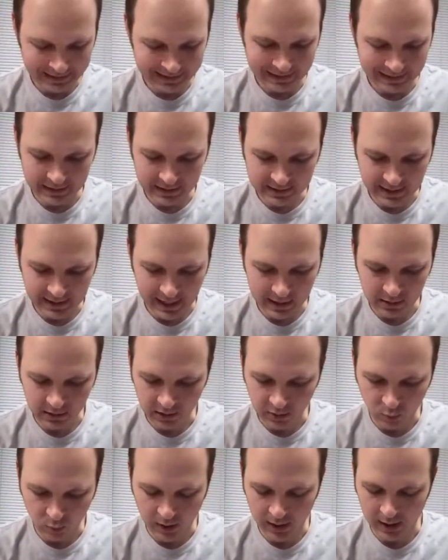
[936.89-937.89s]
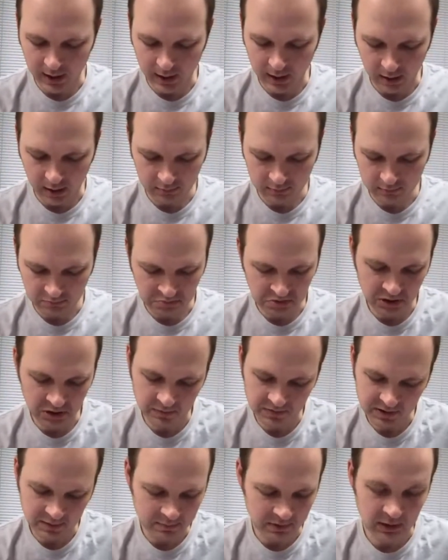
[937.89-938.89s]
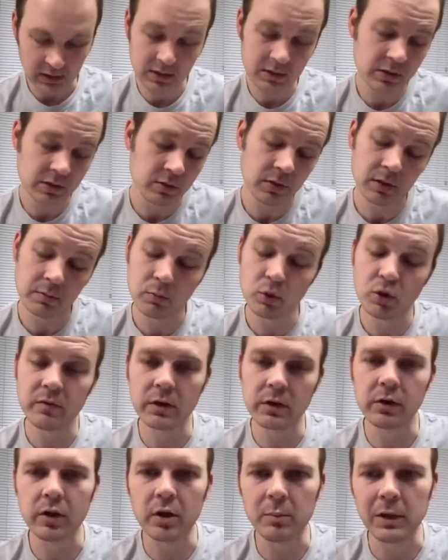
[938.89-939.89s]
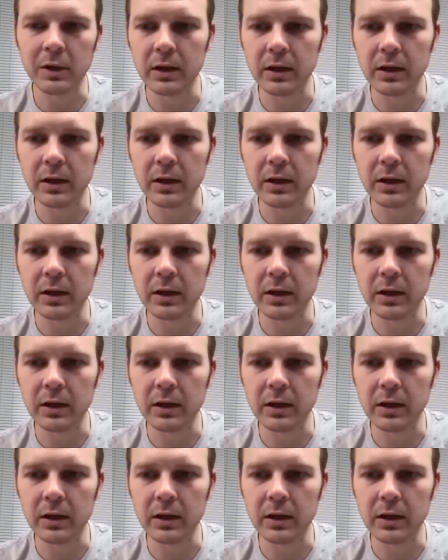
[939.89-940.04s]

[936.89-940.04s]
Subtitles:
exactly where something is, you could move it a little bit.